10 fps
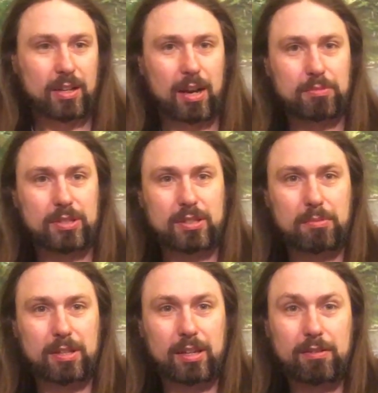I'm just
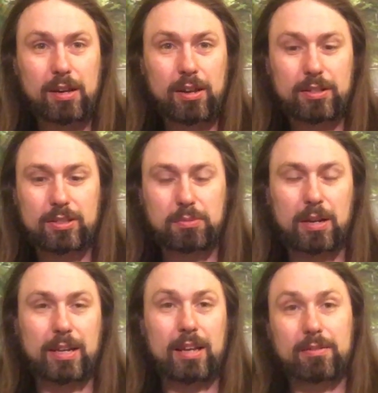going to be like, oh, this is
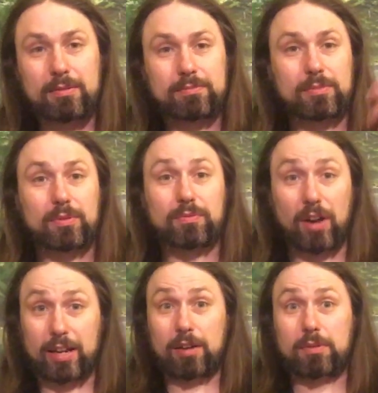what I get and
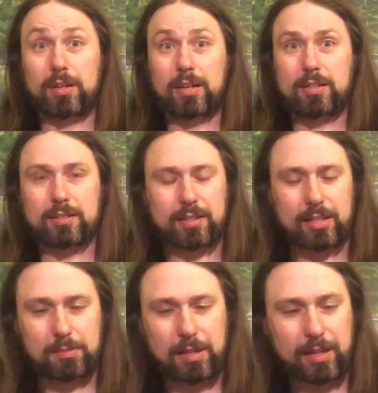find out what it is.
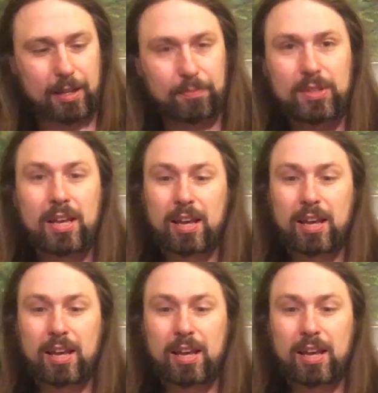That's about it.